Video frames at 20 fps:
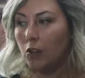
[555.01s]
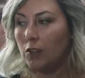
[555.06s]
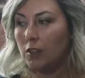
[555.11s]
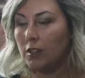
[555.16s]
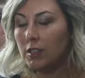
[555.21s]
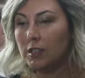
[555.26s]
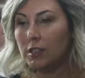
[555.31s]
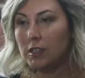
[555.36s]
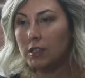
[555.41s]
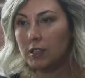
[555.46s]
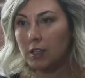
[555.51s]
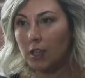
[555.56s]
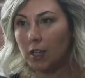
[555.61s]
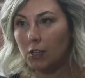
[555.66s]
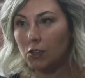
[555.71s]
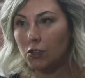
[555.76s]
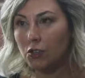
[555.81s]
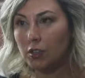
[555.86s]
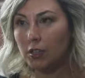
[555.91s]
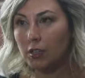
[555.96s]
This is
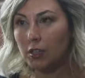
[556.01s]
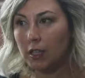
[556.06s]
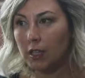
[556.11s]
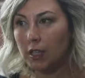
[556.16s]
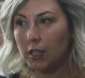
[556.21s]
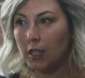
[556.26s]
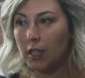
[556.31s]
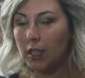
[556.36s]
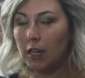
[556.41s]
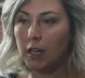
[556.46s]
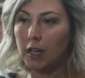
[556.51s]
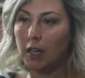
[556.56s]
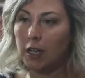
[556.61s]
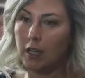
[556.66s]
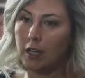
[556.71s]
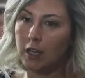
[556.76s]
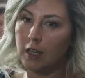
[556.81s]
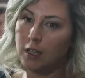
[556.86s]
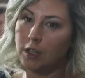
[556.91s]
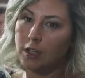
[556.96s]
actually
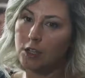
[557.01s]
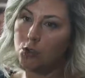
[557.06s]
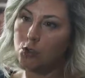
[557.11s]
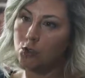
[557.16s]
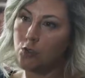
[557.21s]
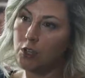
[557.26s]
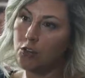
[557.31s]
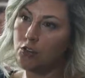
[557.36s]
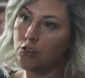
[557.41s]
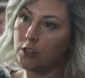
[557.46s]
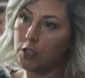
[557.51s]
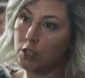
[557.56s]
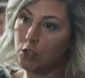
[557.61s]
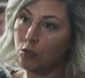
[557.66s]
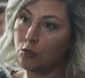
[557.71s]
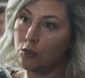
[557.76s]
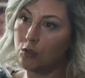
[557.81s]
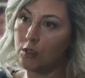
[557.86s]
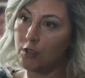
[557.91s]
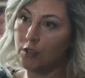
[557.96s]
a situation
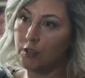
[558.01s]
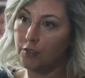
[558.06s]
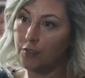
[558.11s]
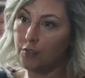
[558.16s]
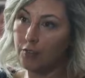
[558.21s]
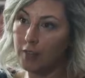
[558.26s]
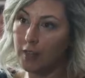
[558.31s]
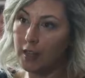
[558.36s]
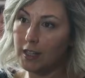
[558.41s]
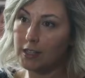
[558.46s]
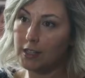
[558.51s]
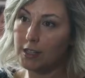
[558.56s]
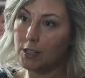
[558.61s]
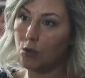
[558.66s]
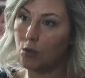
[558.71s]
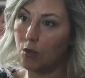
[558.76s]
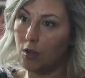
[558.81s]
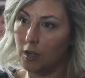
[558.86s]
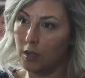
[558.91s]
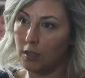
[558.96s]
that also reflects
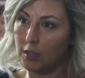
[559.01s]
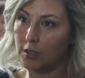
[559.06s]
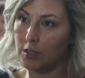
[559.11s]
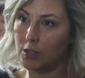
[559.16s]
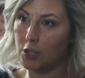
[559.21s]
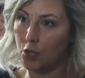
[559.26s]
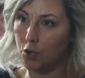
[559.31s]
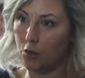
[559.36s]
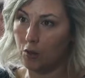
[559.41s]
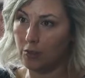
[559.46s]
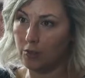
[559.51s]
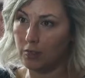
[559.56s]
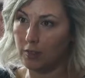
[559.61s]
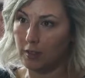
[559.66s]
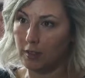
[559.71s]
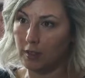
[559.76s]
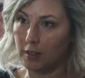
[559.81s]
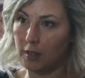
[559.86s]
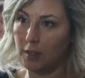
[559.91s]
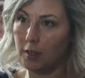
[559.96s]
the quality of
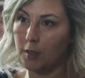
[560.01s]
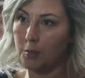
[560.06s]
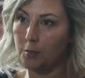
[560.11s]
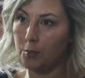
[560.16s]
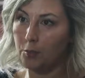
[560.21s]
the